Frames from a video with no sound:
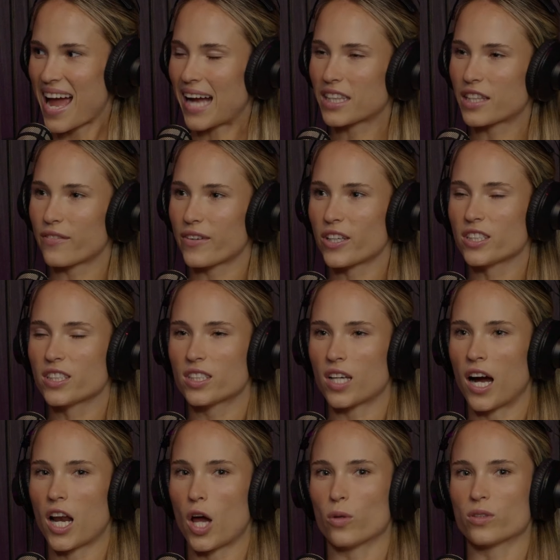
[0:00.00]
At the very
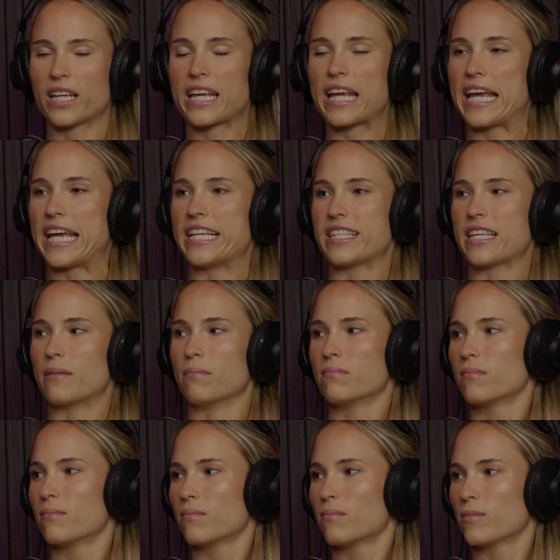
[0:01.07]
start, I was like, easy.
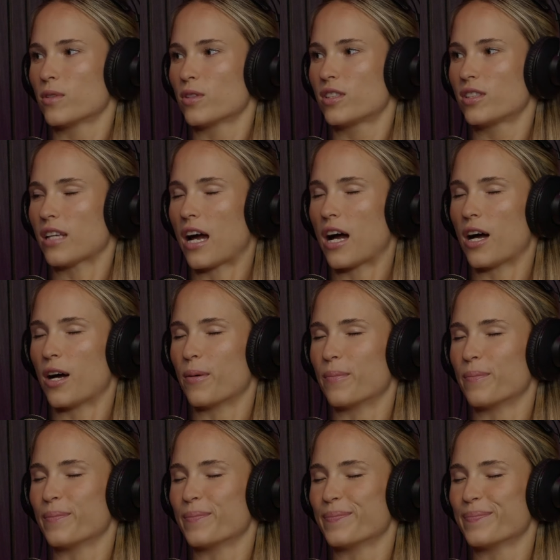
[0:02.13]

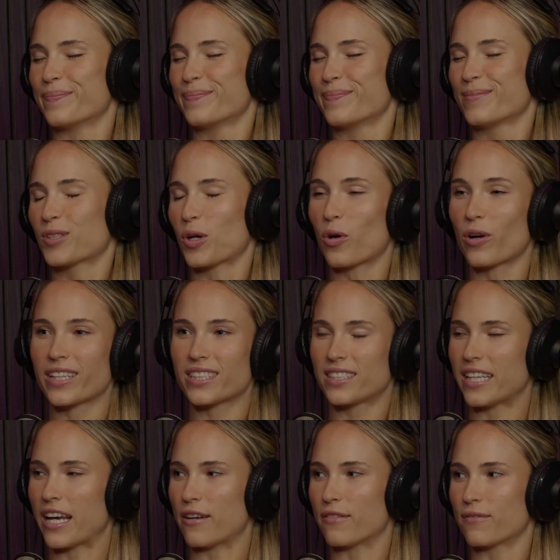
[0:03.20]
Um, Tori,
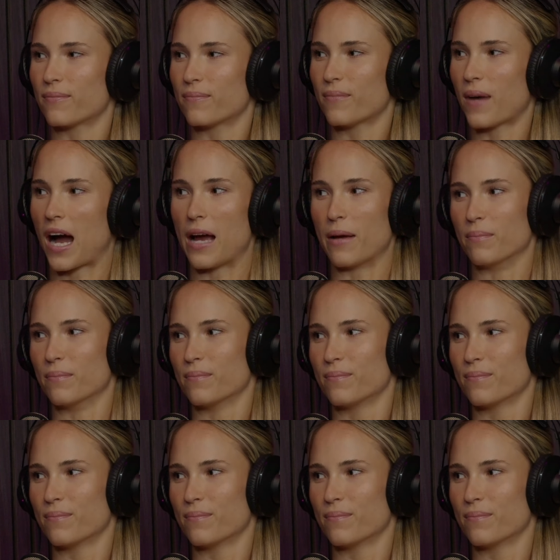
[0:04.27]
Steph, I'm